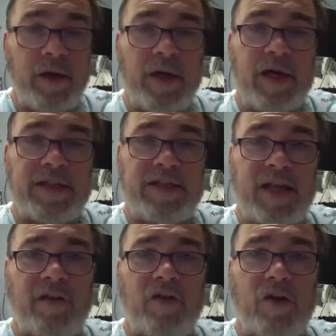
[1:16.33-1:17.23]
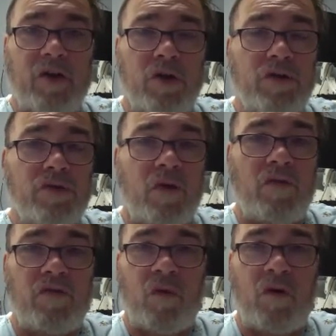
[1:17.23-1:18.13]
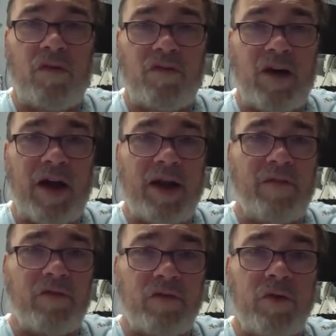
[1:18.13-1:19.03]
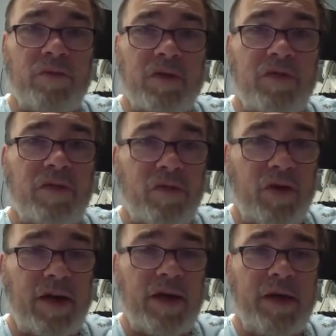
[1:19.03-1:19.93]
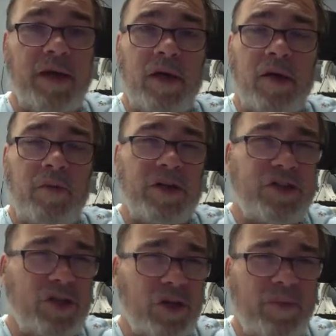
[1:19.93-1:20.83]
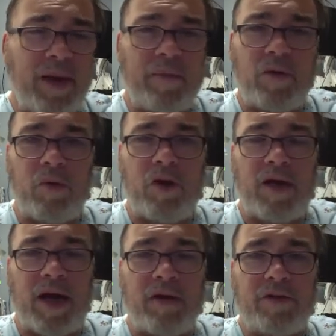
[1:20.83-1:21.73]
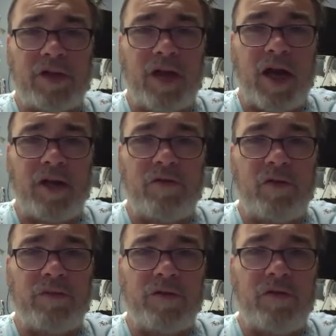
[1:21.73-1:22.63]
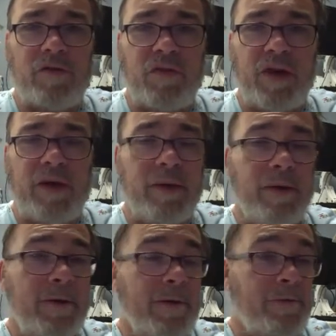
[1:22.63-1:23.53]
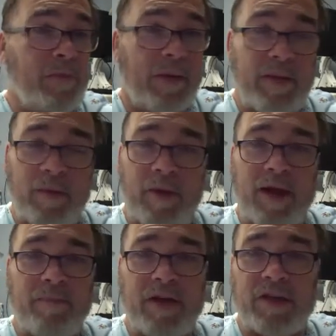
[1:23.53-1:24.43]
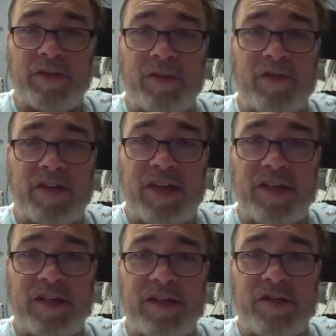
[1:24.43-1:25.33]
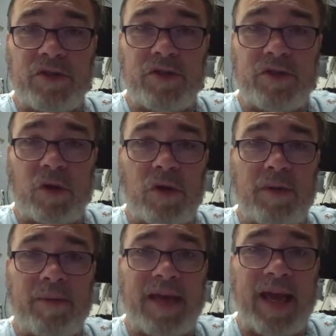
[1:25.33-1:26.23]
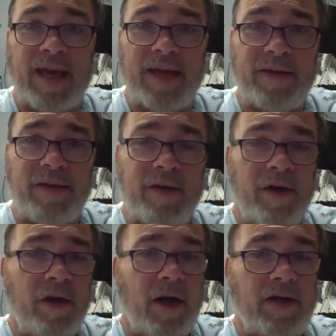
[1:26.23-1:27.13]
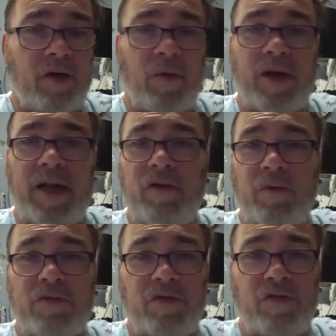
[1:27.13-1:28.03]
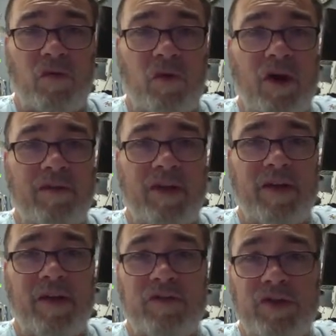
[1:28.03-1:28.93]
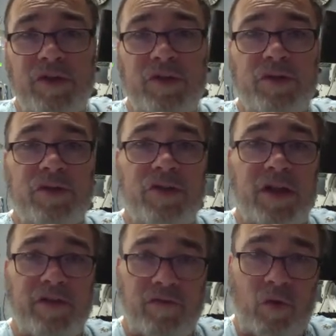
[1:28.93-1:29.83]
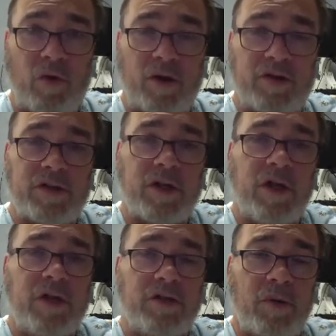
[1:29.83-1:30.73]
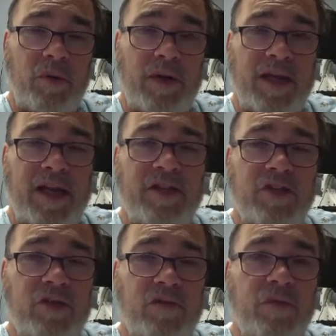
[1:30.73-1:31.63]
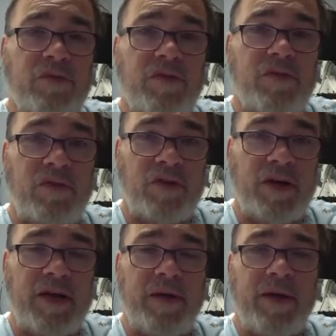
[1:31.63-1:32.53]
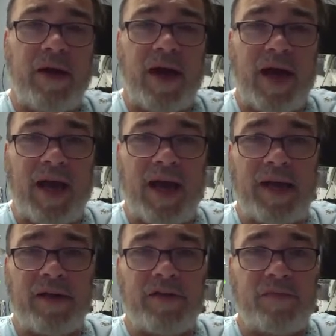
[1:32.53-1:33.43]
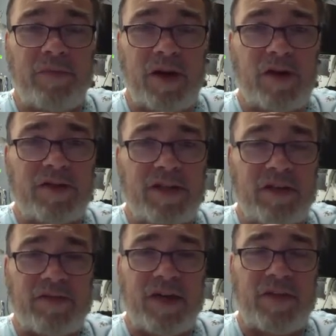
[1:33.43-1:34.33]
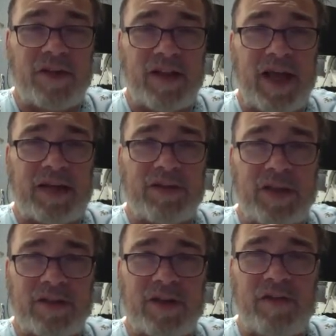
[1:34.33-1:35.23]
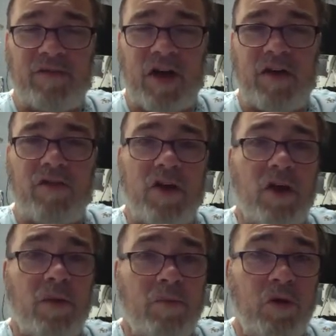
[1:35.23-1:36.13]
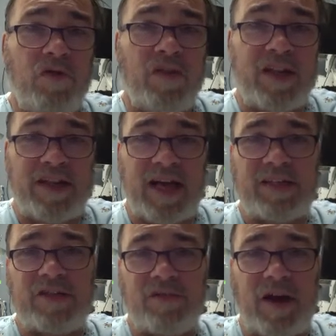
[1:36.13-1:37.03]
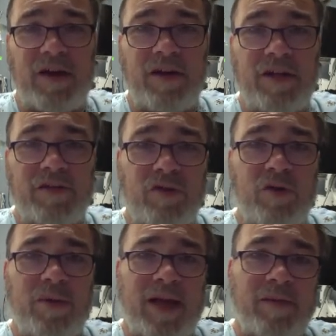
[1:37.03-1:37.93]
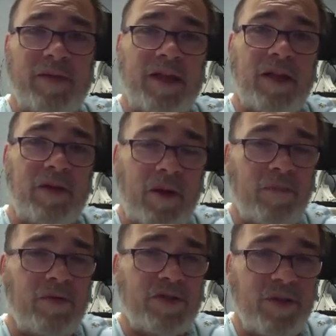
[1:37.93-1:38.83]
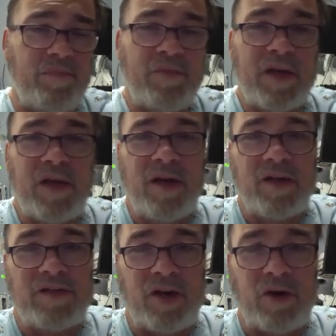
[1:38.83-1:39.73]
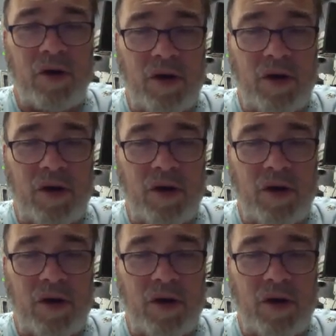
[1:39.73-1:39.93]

instead of our usual 4 or 5 groups of 3, we should be able to work out to 9 groups of 3. There might, because of attendance issues, only be 8. I don't want any groups of 4. I'd rather have 2s than 4s. So we want to get into groups of 3 and spread ourselves out in the class. So that's going to involve moving the desks around in this room. That can be a little cumbersome. So